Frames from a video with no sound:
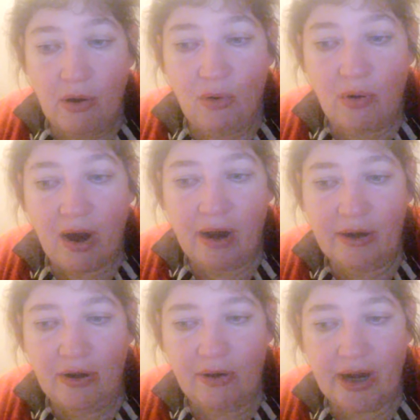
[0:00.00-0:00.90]

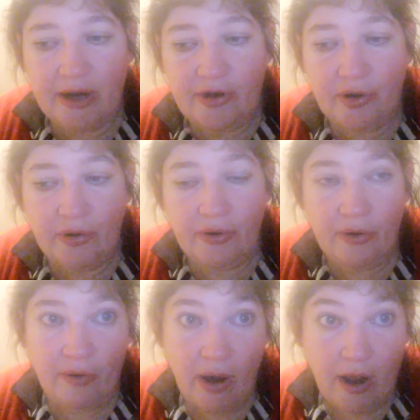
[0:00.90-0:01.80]
One look at
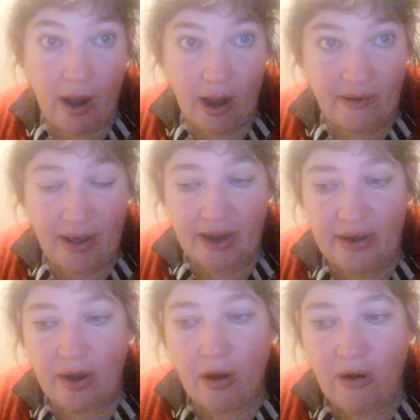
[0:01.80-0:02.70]
you and I
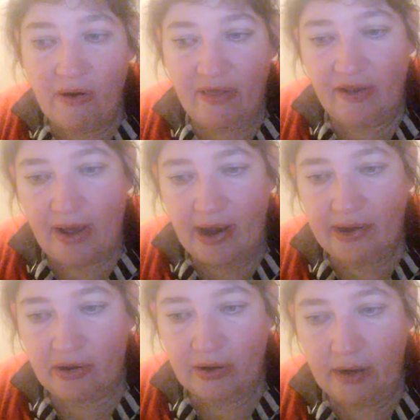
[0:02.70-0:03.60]
know that I
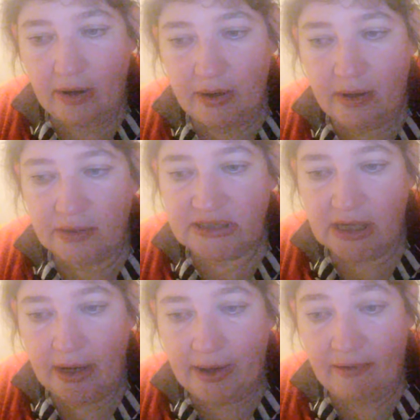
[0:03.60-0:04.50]
could learn to
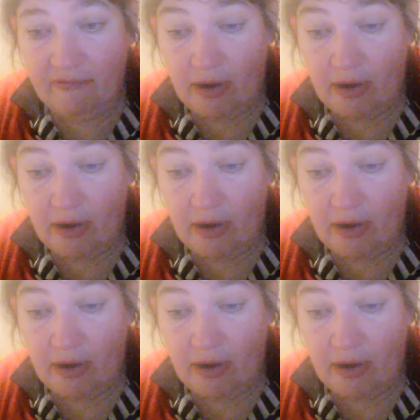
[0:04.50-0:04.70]
live